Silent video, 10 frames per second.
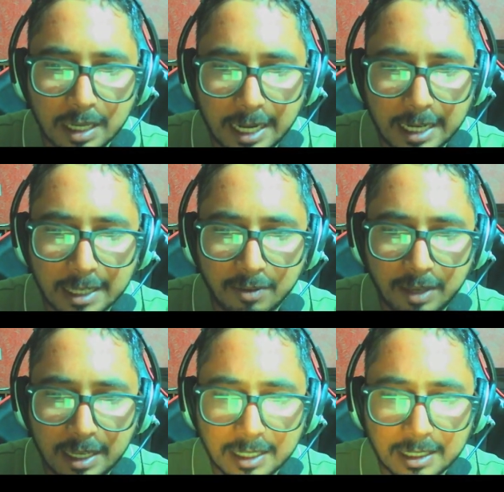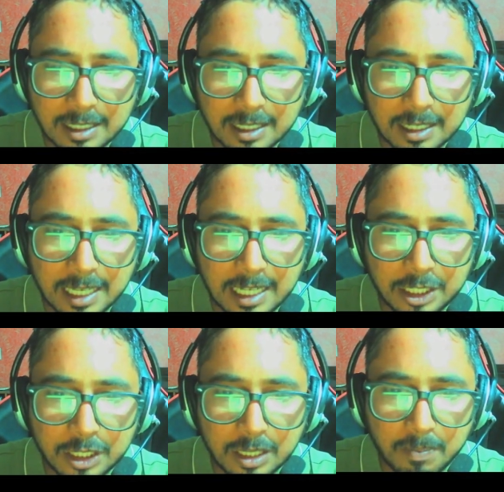create the weakness in the
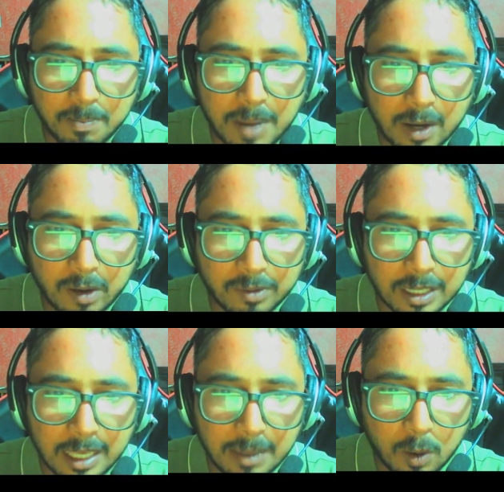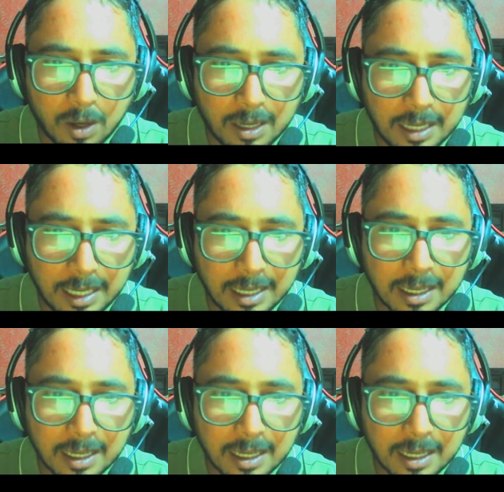initial part of the game only